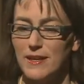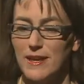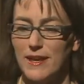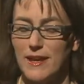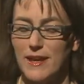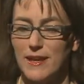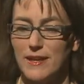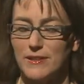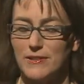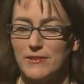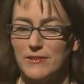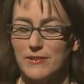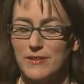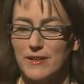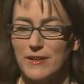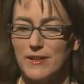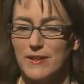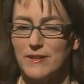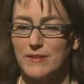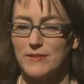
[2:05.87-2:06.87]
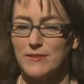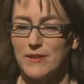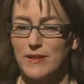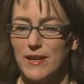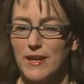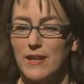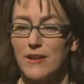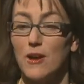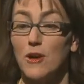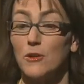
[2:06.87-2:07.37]
and
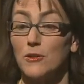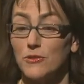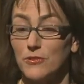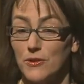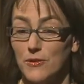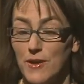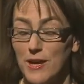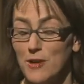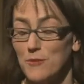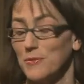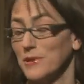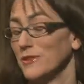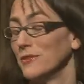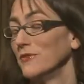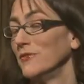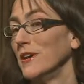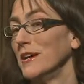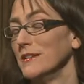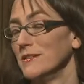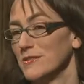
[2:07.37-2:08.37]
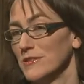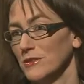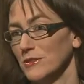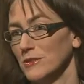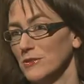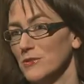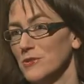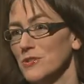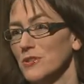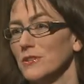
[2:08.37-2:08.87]
also help us find
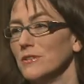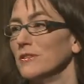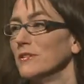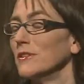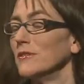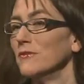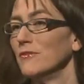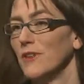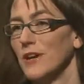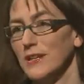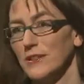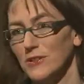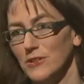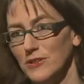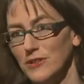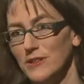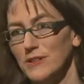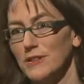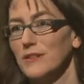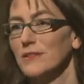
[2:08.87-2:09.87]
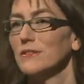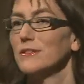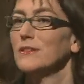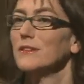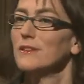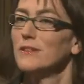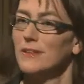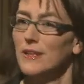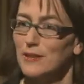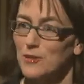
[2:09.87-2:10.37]
solutions and find goodness
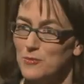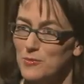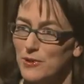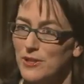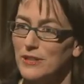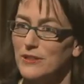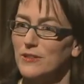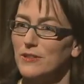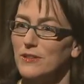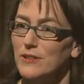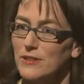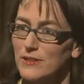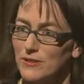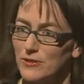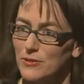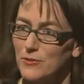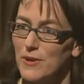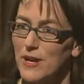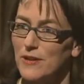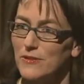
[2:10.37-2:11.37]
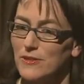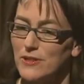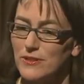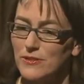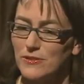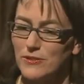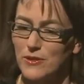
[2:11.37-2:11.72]
and celebrate goodness around us.